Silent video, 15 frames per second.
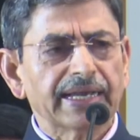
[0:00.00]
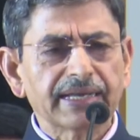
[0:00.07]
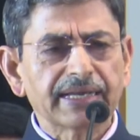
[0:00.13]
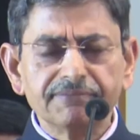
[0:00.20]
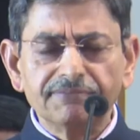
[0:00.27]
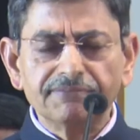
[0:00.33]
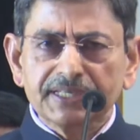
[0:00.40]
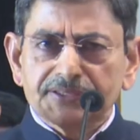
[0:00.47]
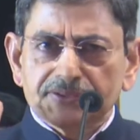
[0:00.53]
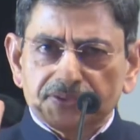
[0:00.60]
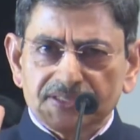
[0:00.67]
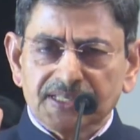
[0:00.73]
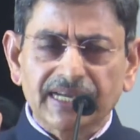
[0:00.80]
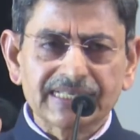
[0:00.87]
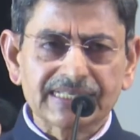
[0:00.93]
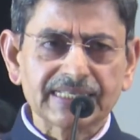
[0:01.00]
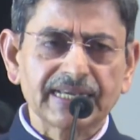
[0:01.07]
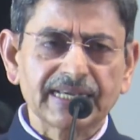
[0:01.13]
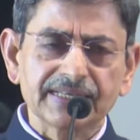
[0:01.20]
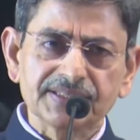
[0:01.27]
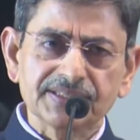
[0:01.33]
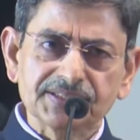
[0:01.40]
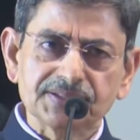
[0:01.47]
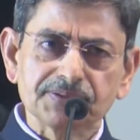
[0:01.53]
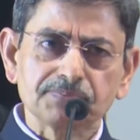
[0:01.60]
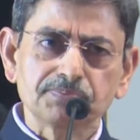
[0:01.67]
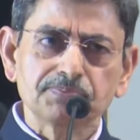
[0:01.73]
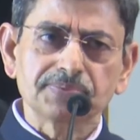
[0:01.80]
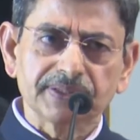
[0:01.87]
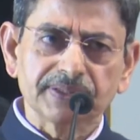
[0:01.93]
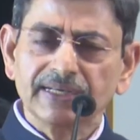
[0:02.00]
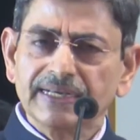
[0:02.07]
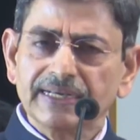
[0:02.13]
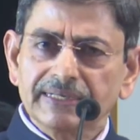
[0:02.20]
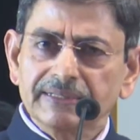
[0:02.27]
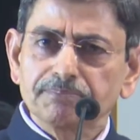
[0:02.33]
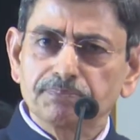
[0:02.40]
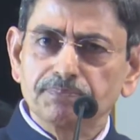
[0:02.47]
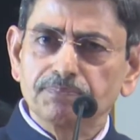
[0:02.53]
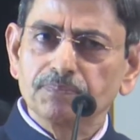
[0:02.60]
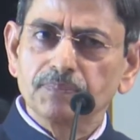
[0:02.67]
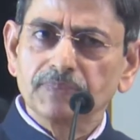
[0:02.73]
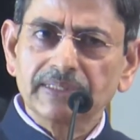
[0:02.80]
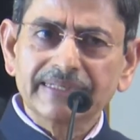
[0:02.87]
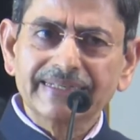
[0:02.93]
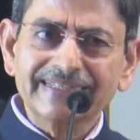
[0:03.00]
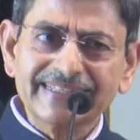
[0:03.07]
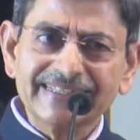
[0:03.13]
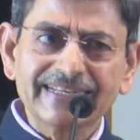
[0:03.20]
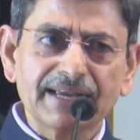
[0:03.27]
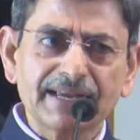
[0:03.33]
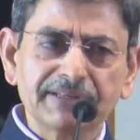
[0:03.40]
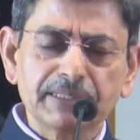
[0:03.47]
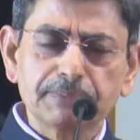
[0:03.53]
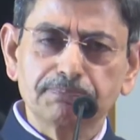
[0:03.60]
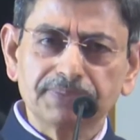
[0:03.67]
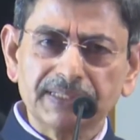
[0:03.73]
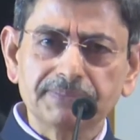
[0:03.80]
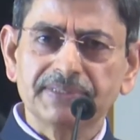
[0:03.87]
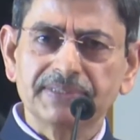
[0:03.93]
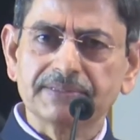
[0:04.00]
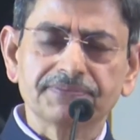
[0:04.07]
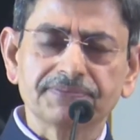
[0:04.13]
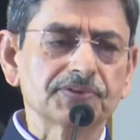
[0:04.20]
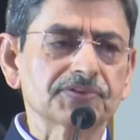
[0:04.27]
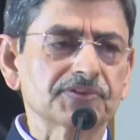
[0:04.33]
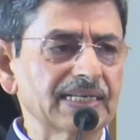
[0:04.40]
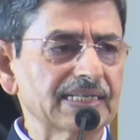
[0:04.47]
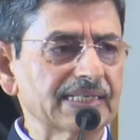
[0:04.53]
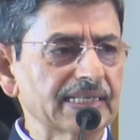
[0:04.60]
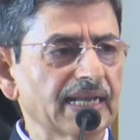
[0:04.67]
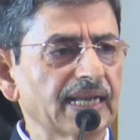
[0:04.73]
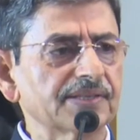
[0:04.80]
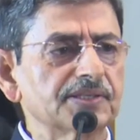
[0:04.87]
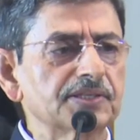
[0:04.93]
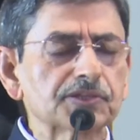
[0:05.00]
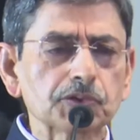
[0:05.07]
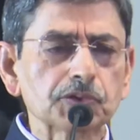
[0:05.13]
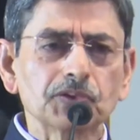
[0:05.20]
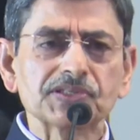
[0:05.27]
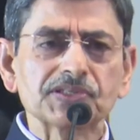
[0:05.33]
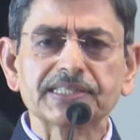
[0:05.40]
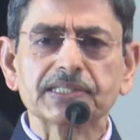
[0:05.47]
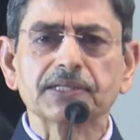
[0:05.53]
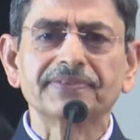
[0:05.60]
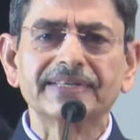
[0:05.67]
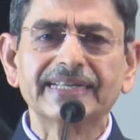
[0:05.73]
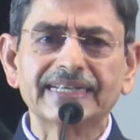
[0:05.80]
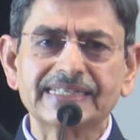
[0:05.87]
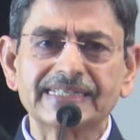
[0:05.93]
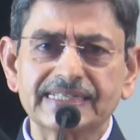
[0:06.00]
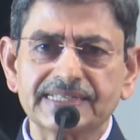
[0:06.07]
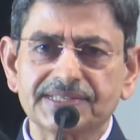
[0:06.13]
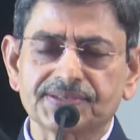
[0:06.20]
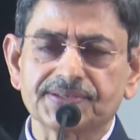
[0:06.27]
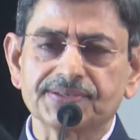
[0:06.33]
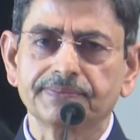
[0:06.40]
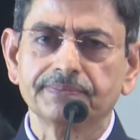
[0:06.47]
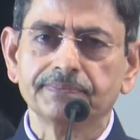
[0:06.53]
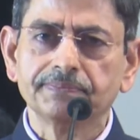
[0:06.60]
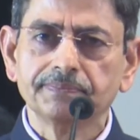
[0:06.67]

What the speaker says: every society has its, every primitive society has its own set of deities.